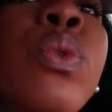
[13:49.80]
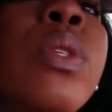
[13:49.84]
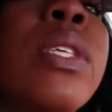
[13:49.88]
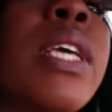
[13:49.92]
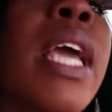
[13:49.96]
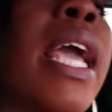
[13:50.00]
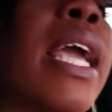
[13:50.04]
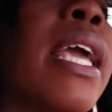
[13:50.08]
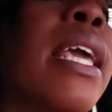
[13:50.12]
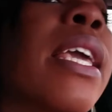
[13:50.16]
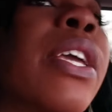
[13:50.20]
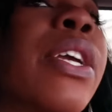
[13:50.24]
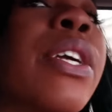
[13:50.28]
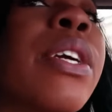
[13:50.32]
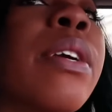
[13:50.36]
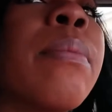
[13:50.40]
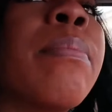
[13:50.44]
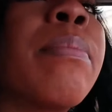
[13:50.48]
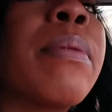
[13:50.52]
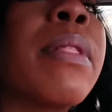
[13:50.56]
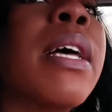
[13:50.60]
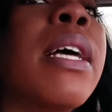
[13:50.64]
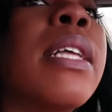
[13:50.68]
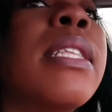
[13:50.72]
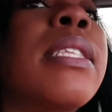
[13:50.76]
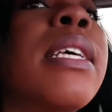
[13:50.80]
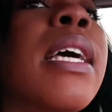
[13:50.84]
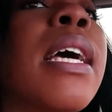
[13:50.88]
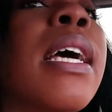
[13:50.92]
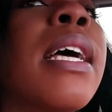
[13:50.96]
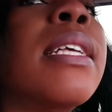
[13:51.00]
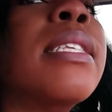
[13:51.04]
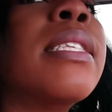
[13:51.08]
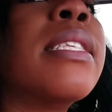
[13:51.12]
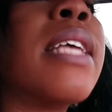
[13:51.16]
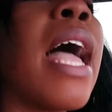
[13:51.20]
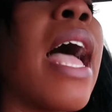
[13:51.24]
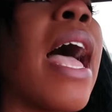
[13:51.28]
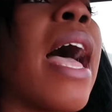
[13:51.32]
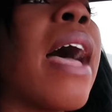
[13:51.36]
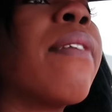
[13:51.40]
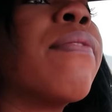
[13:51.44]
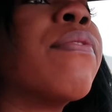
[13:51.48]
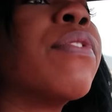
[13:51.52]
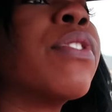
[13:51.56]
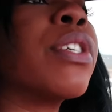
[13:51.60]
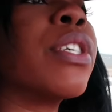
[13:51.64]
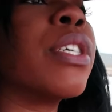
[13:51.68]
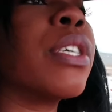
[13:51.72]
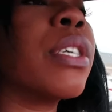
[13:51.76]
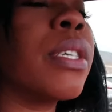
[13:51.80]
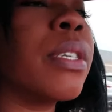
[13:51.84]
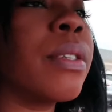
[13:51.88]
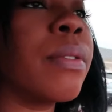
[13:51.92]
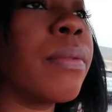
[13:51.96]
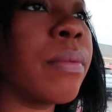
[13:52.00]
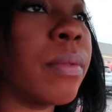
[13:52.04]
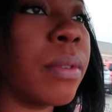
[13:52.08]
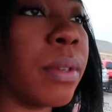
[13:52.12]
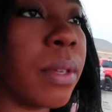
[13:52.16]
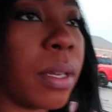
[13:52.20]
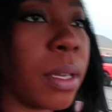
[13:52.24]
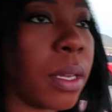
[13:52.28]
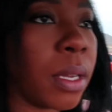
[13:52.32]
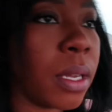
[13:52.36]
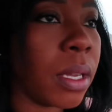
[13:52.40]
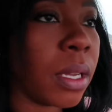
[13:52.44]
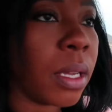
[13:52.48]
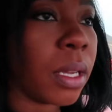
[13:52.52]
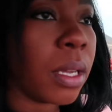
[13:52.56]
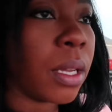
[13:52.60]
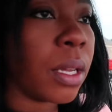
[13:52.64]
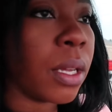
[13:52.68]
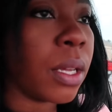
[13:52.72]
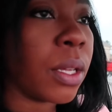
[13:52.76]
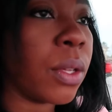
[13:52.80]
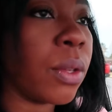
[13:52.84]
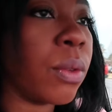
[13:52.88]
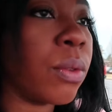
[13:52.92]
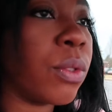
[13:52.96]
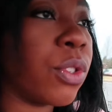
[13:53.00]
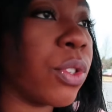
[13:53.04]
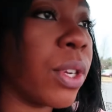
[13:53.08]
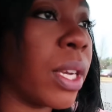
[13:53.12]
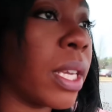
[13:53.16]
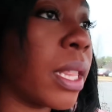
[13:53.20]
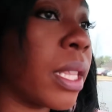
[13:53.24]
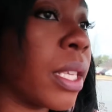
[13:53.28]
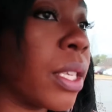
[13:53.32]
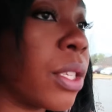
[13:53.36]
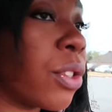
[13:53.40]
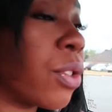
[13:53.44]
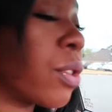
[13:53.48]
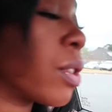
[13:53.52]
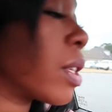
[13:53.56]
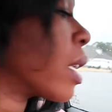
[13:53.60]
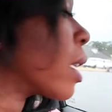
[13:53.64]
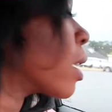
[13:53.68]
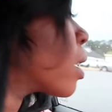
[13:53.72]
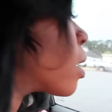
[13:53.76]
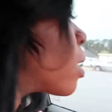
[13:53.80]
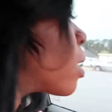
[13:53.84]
take your blood test after you drink this drink.